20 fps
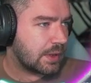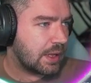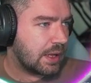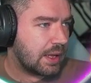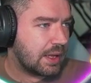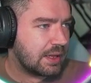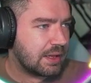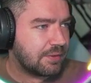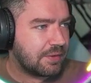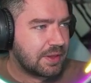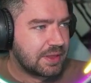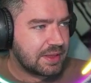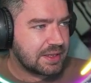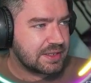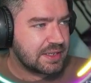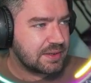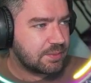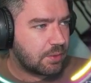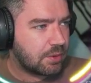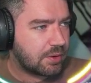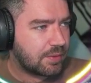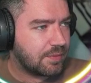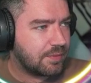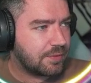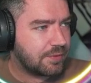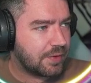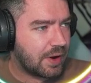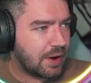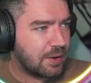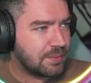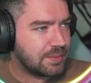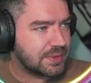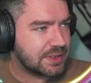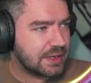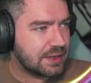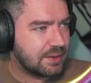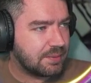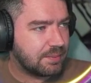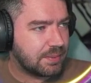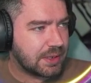And I think this is what confirms
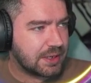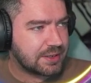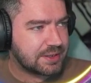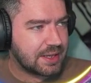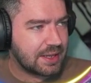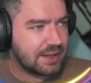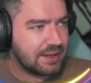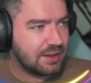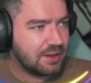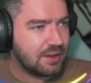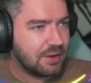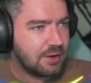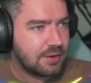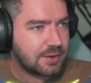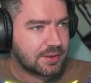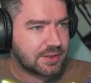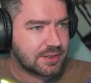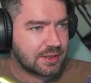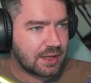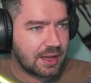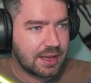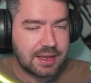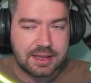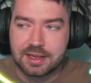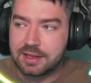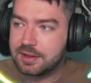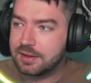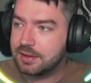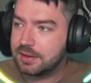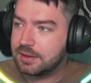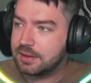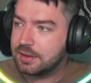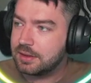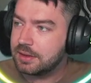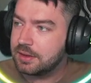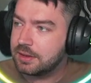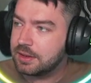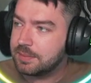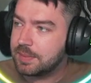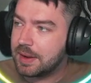it, because it looks like,
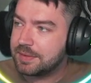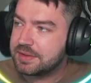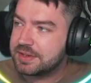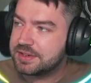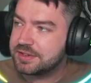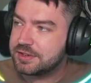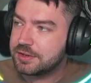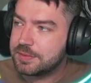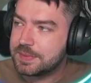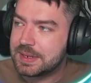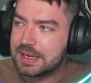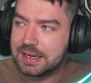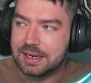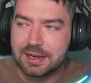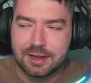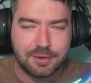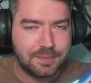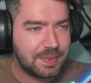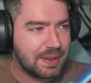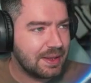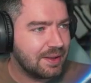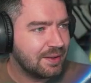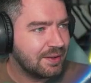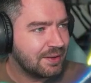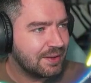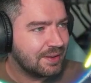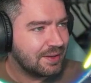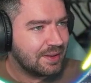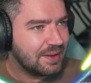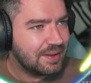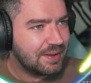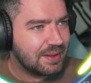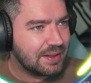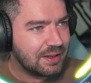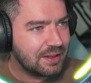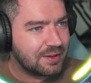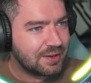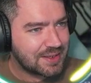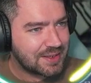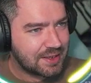I might have to zoom in a little bit. It
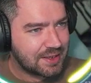looks